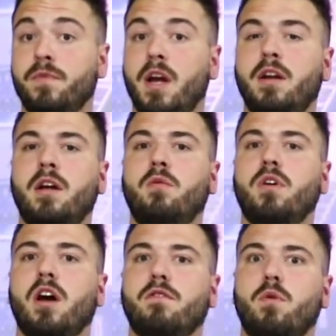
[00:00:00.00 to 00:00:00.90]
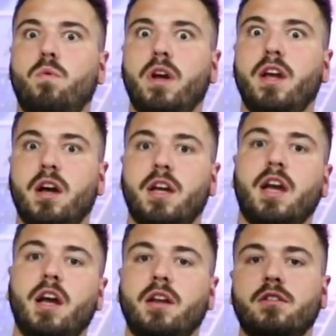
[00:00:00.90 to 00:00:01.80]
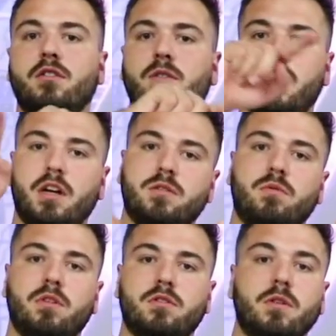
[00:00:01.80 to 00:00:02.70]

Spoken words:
and then we have to wait again until the next one.